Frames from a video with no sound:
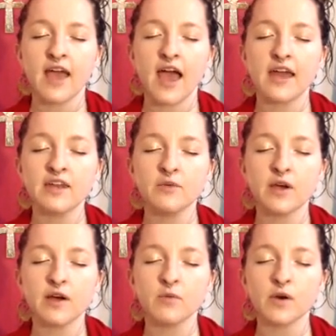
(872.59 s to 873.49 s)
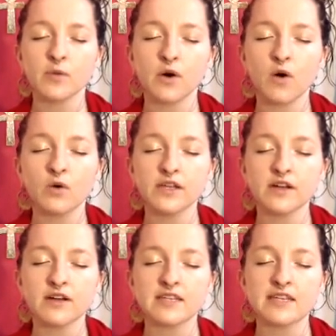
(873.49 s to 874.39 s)
Anywhere where we're holding
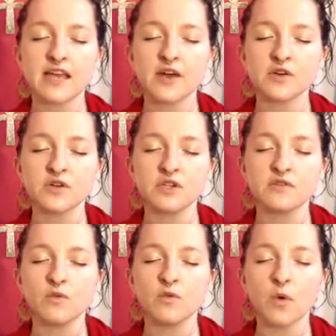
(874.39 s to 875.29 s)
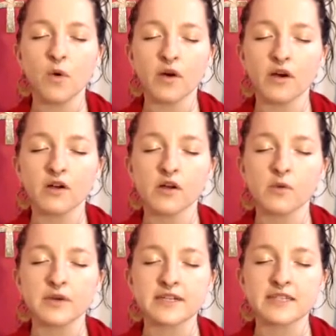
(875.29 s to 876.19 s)
on to the energy of war, or
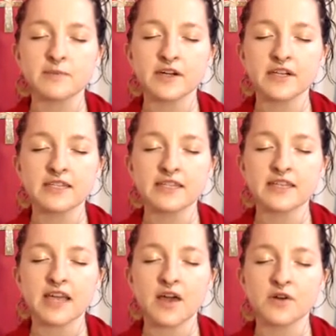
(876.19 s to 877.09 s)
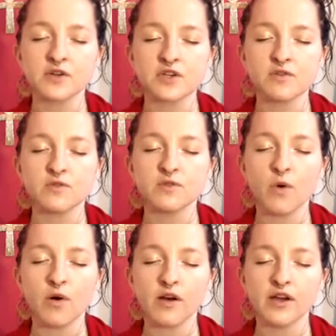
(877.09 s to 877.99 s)
we're experiencing the energy of
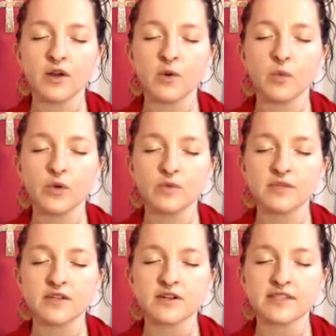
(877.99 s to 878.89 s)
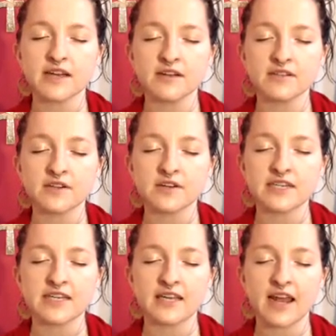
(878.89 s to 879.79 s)
war in our wombs, in our cells, in our
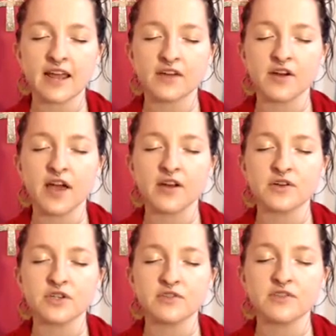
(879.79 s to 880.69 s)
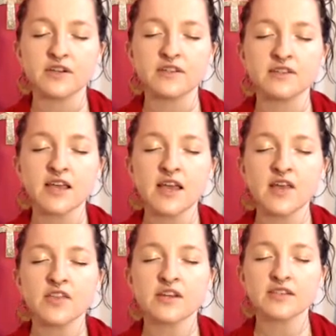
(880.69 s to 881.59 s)
DNA, in our energy fields
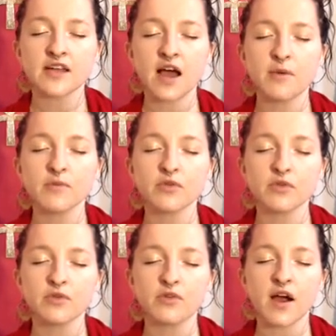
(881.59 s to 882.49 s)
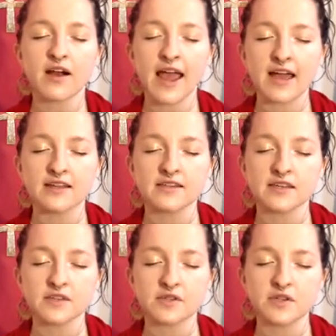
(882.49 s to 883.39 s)
that has come through our
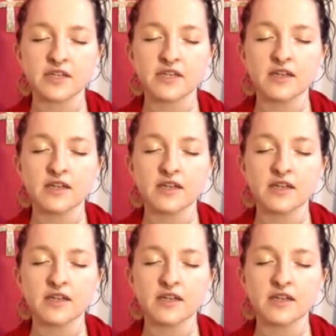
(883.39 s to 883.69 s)
ancestry,